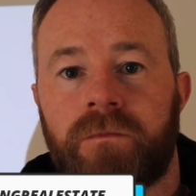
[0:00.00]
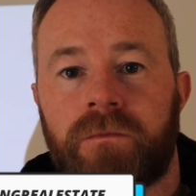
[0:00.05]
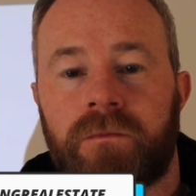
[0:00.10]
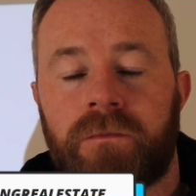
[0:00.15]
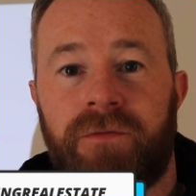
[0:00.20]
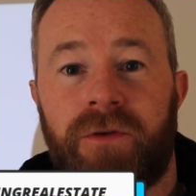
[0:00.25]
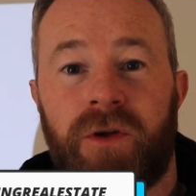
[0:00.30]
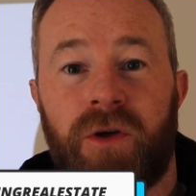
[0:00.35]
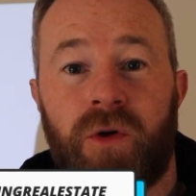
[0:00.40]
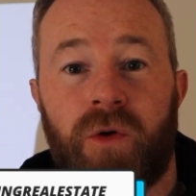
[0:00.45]

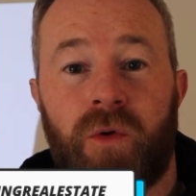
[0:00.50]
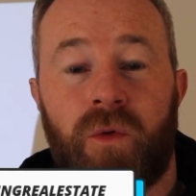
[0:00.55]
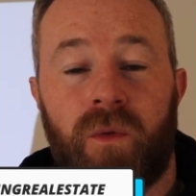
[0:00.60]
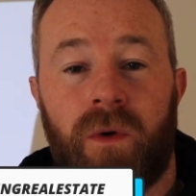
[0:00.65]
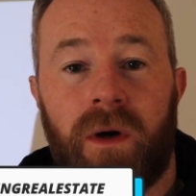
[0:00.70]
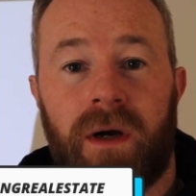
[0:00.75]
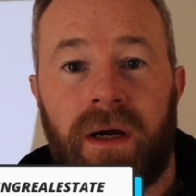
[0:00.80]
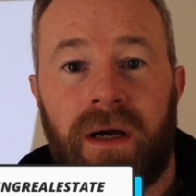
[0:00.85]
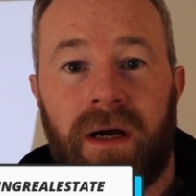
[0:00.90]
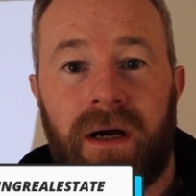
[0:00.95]
If
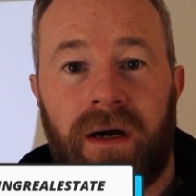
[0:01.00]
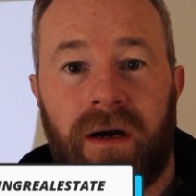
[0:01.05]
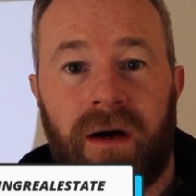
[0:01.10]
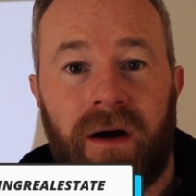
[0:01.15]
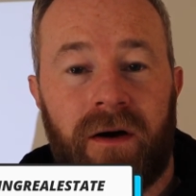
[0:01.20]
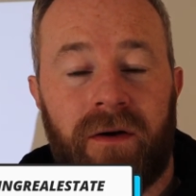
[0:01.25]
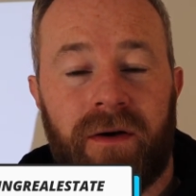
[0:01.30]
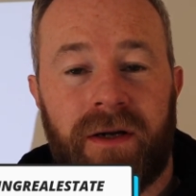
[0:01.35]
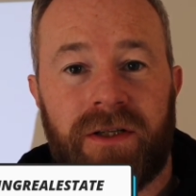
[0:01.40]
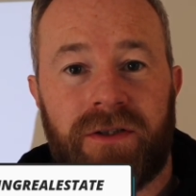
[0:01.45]
you
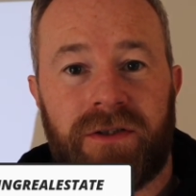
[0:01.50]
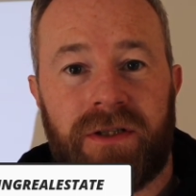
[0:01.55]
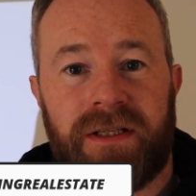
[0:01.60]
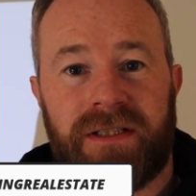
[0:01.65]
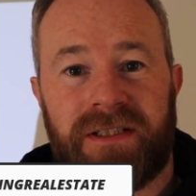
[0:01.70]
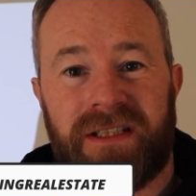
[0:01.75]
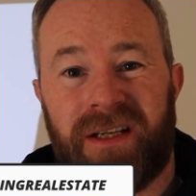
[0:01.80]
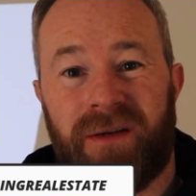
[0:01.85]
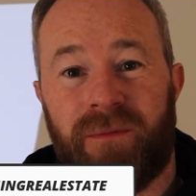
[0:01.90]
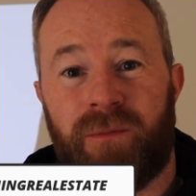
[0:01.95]
are
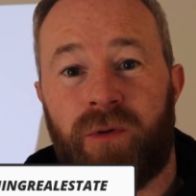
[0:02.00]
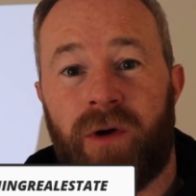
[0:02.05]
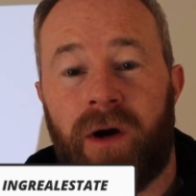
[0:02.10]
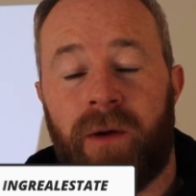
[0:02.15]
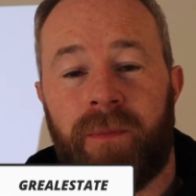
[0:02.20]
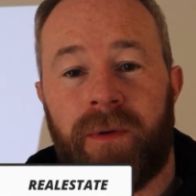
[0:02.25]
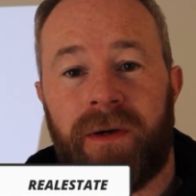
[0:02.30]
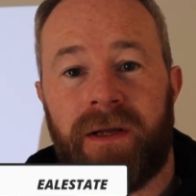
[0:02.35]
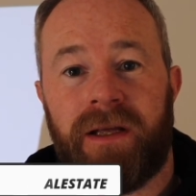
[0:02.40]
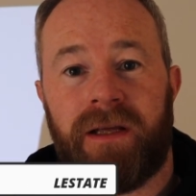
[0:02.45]
interested in
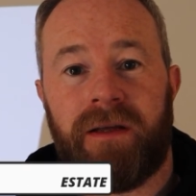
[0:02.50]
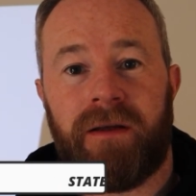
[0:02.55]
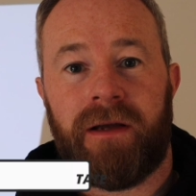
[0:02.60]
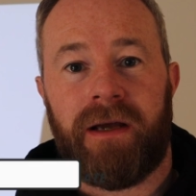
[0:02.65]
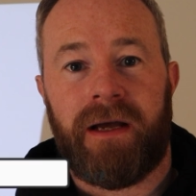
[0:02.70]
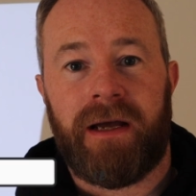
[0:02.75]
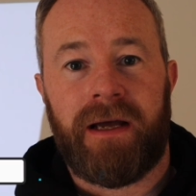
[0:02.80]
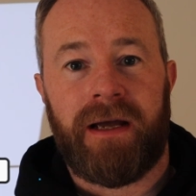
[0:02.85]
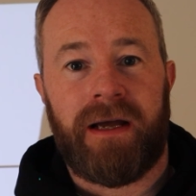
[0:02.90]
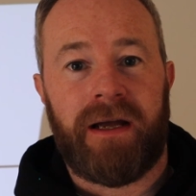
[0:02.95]
property
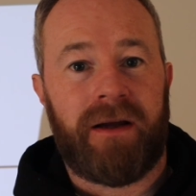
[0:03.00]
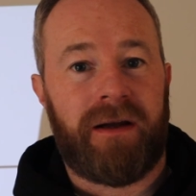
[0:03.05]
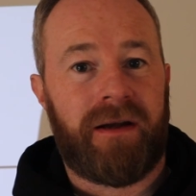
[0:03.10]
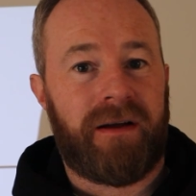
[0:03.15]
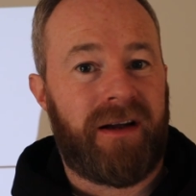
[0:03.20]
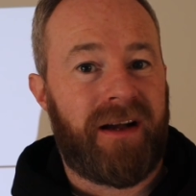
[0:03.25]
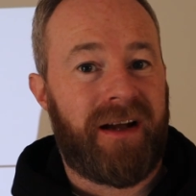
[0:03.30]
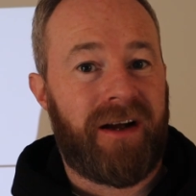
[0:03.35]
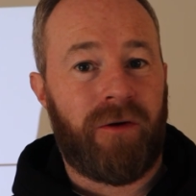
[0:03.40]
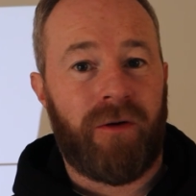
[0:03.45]

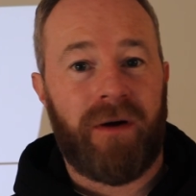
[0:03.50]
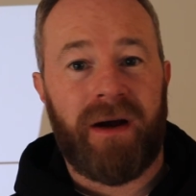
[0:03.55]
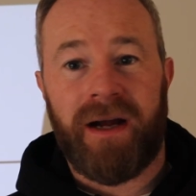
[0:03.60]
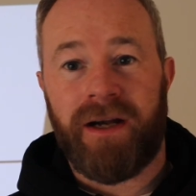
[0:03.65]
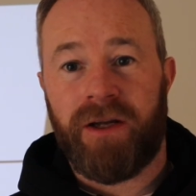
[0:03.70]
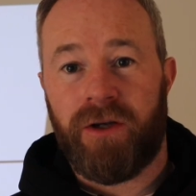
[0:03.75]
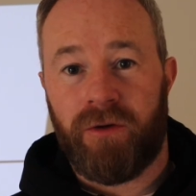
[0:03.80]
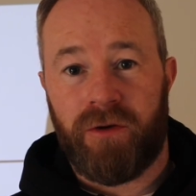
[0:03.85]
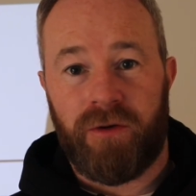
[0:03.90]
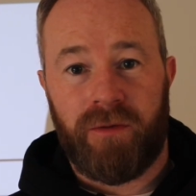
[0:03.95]
or
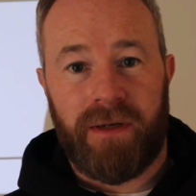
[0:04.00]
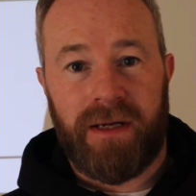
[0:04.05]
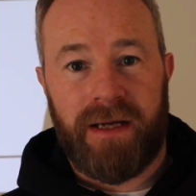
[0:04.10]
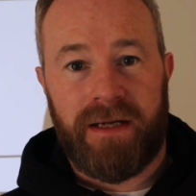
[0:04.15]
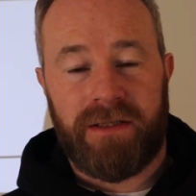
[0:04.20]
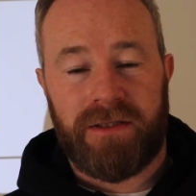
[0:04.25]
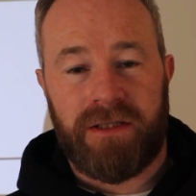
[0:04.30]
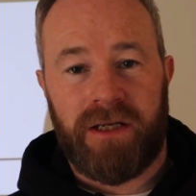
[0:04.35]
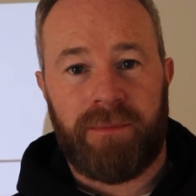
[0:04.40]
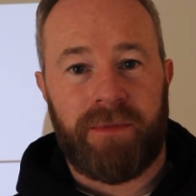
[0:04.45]
any other
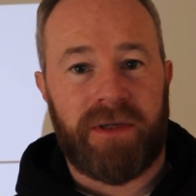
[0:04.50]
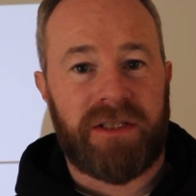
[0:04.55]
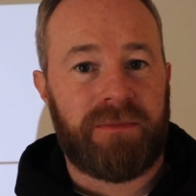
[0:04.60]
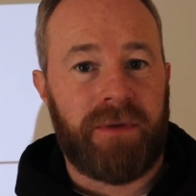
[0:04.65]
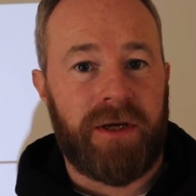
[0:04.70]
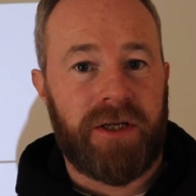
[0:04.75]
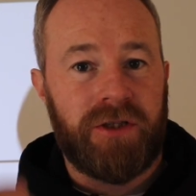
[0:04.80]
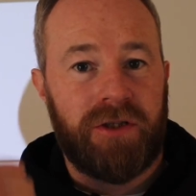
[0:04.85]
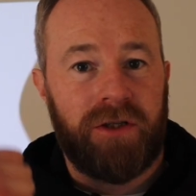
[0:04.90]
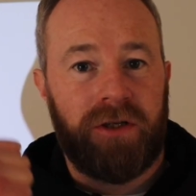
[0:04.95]
related topics,
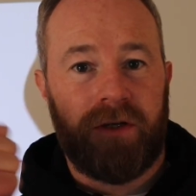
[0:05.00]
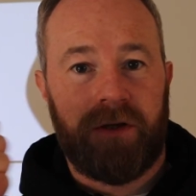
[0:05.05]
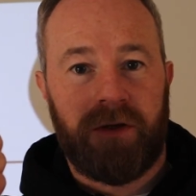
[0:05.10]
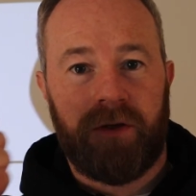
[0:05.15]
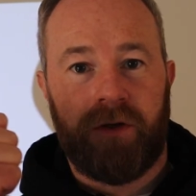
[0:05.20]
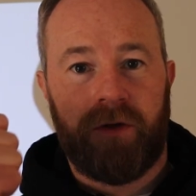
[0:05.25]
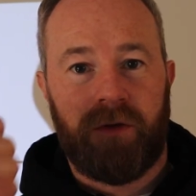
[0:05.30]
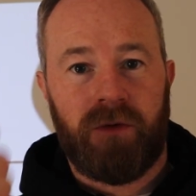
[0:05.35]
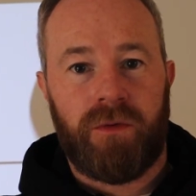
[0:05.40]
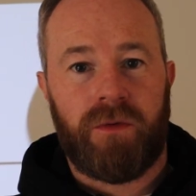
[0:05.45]
make sure
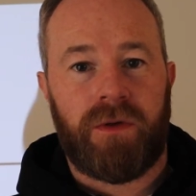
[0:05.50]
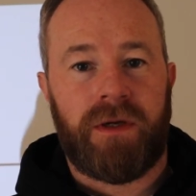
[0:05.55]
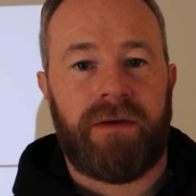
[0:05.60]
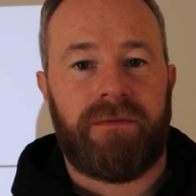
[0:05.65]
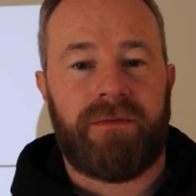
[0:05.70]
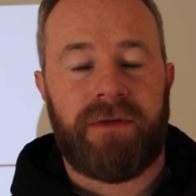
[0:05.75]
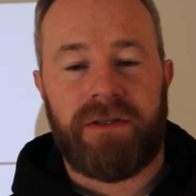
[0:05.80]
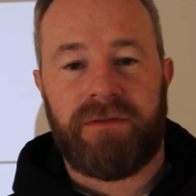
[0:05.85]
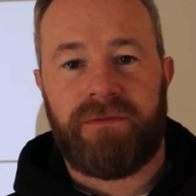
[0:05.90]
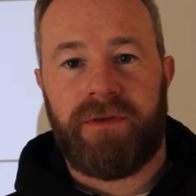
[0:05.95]
you
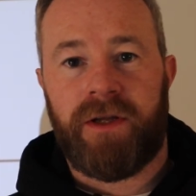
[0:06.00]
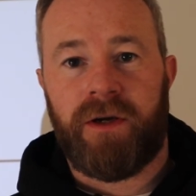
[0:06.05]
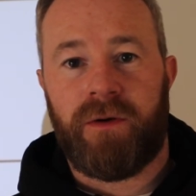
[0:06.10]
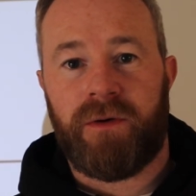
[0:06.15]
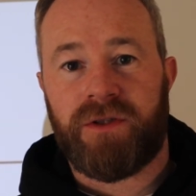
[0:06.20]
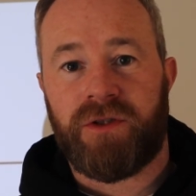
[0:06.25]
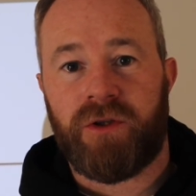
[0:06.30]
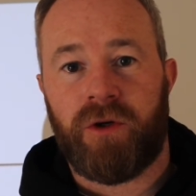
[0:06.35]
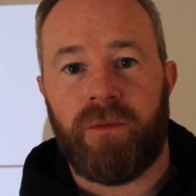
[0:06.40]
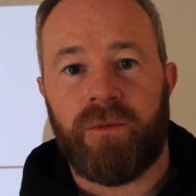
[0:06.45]
give this video
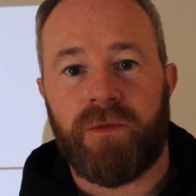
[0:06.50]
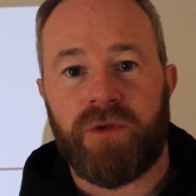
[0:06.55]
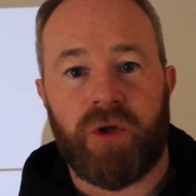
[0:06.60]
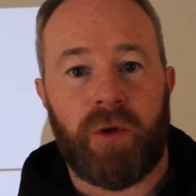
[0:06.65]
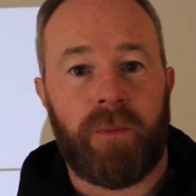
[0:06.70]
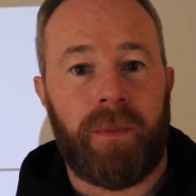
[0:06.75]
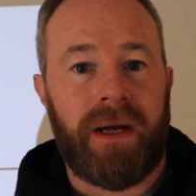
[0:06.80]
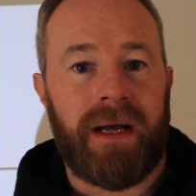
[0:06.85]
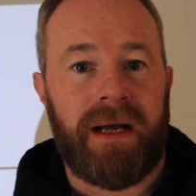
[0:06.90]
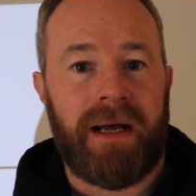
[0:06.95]
a thumbs
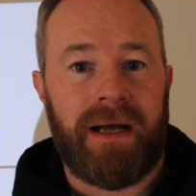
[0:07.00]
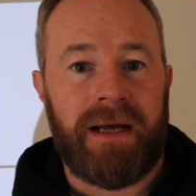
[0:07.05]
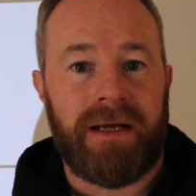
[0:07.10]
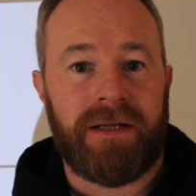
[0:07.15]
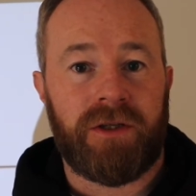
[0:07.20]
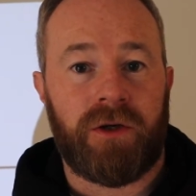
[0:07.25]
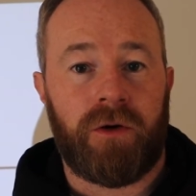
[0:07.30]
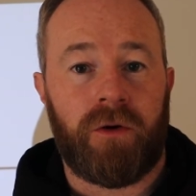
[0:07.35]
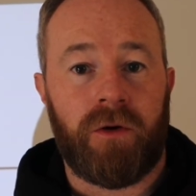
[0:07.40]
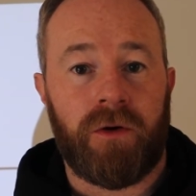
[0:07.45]
up
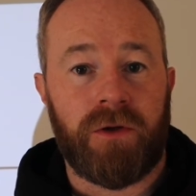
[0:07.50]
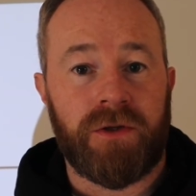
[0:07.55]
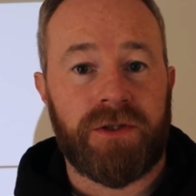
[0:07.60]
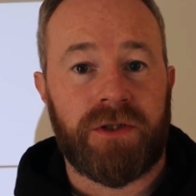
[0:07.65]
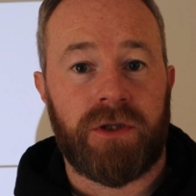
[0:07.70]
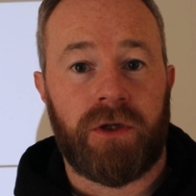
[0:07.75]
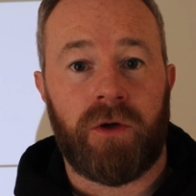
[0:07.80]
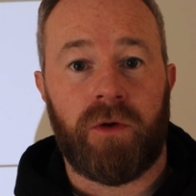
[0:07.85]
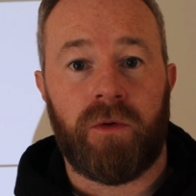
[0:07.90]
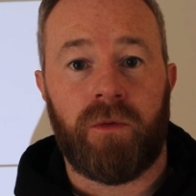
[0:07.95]
and
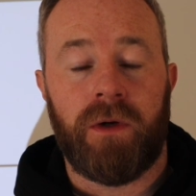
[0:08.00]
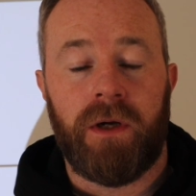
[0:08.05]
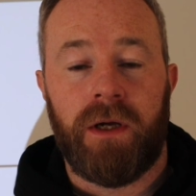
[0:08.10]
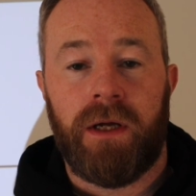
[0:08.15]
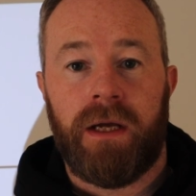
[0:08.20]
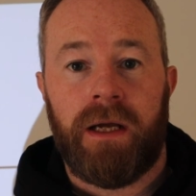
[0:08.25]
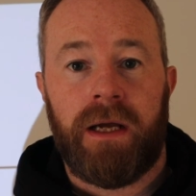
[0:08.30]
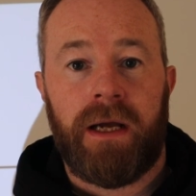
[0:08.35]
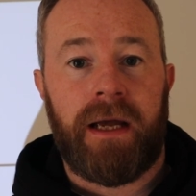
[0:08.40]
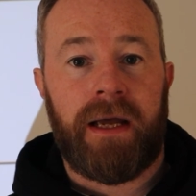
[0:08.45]
also
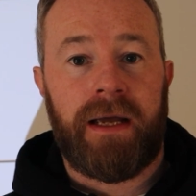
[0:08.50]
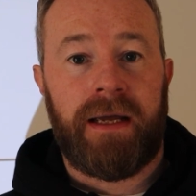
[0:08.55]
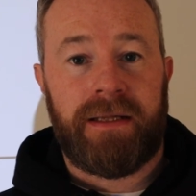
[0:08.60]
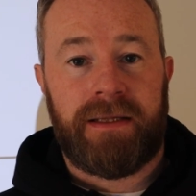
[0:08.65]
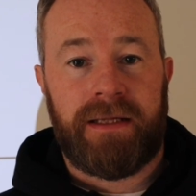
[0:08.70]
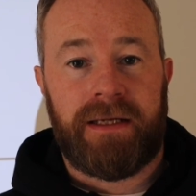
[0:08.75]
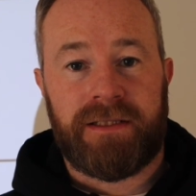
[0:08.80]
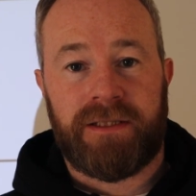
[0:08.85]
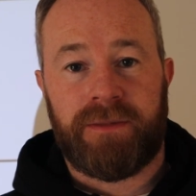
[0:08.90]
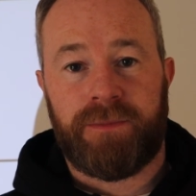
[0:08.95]
hit
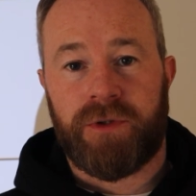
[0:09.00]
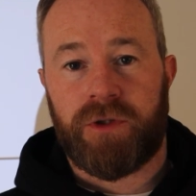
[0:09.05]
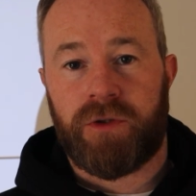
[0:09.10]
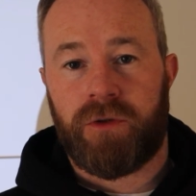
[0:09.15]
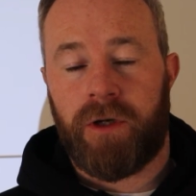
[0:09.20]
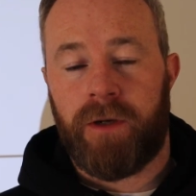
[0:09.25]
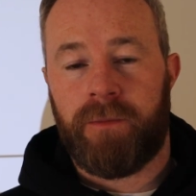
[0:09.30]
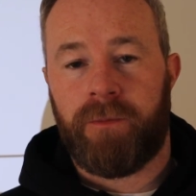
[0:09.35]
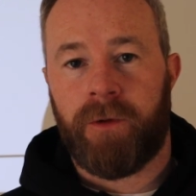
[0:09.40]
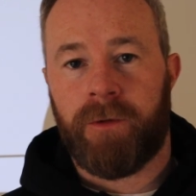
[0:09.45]
that
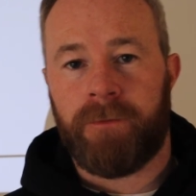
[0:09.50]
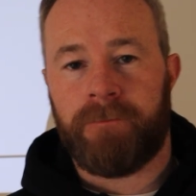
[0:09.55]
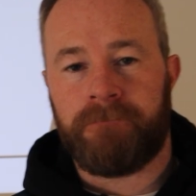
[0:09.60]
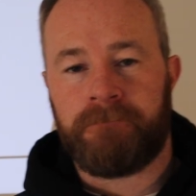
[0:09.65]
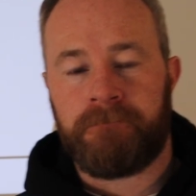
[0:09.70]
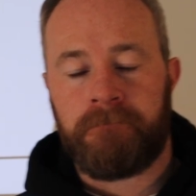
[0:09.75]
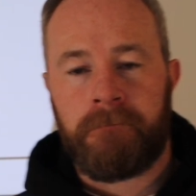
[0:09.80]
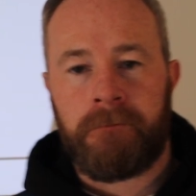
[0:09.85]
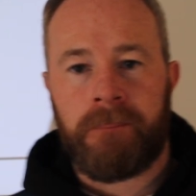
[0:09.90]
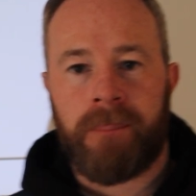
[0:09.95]
subscribe button.